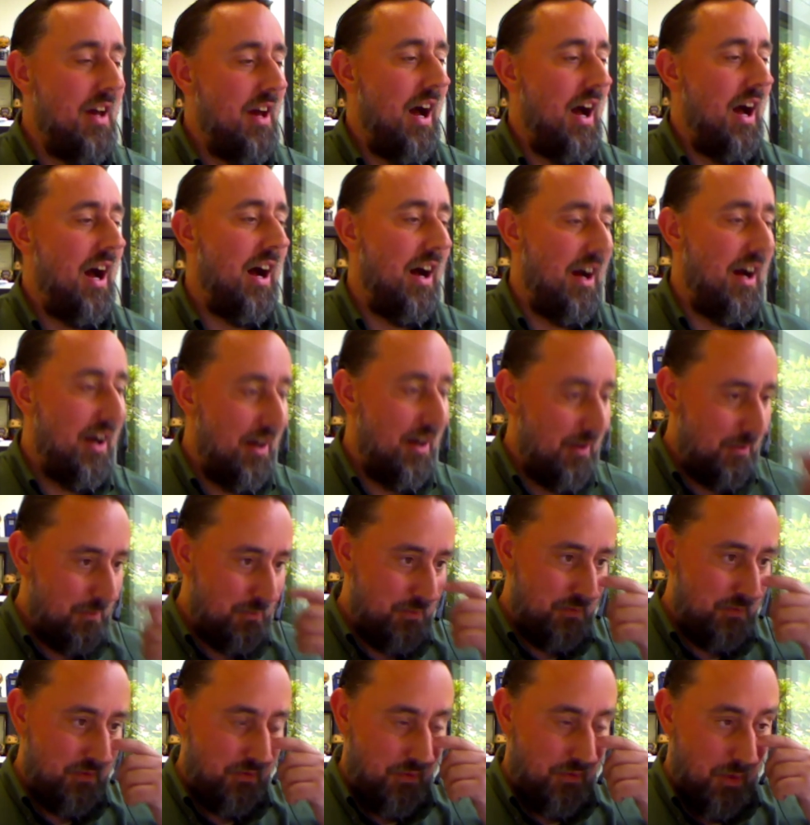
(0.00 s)

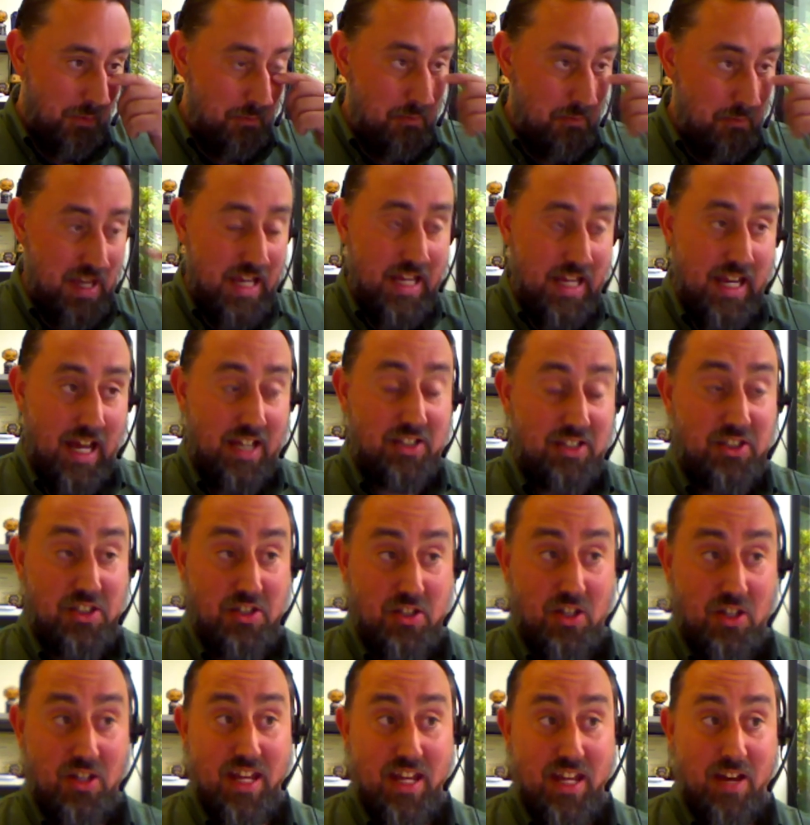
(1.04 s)
For me, it actually
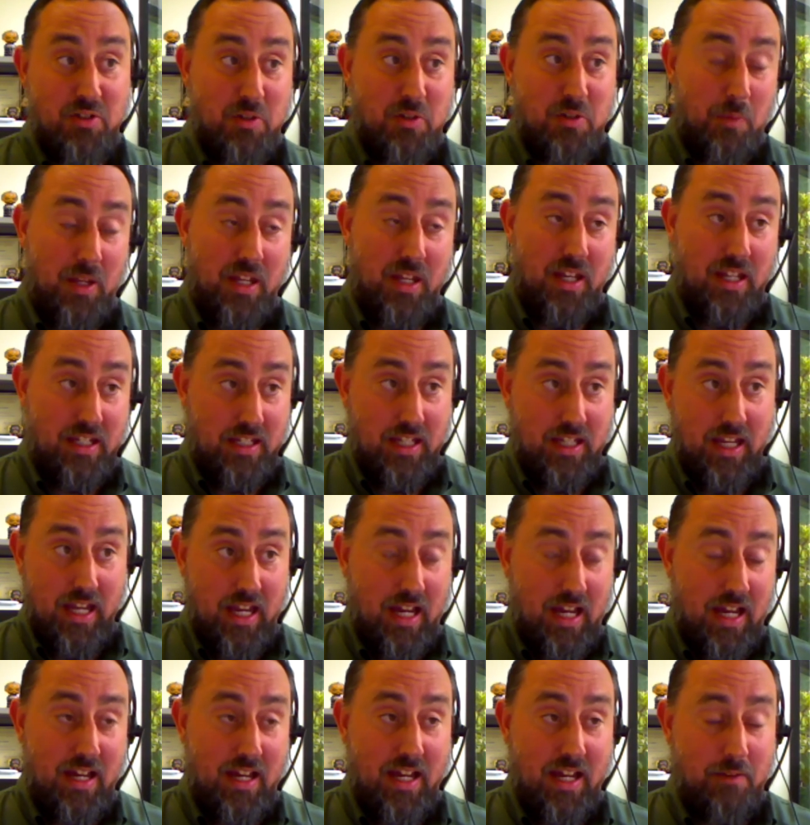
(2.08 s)
turned out to be a
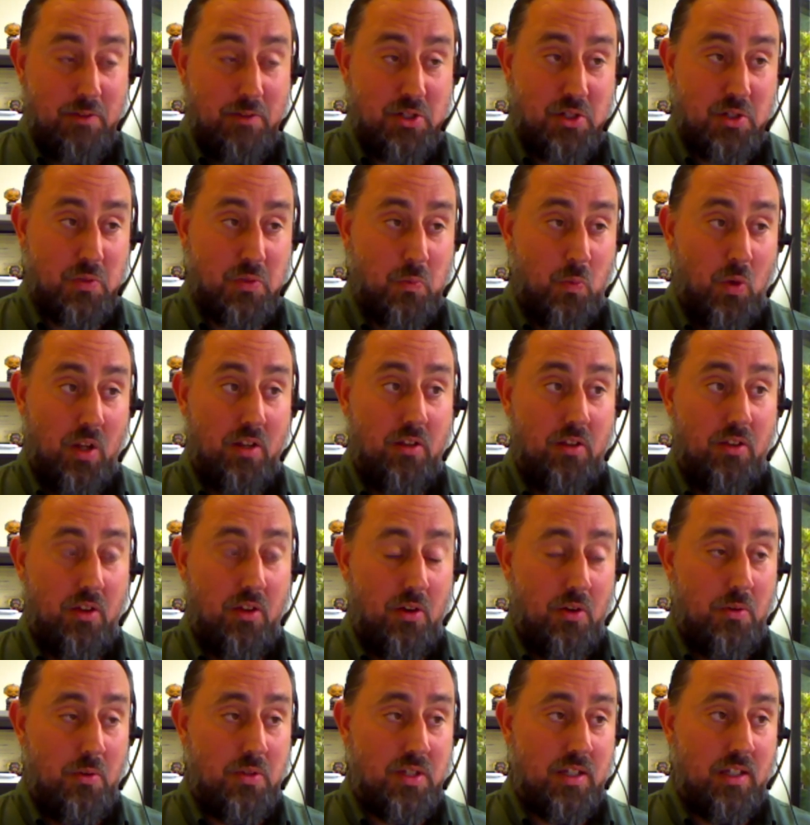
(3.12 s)
year, and it was just one of
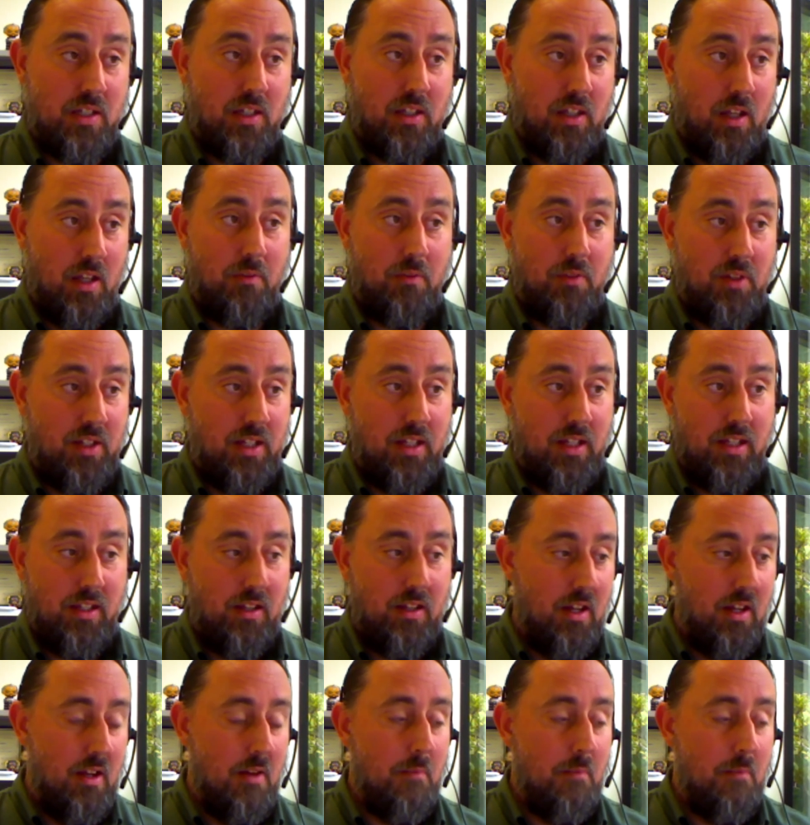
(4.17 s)
those lovely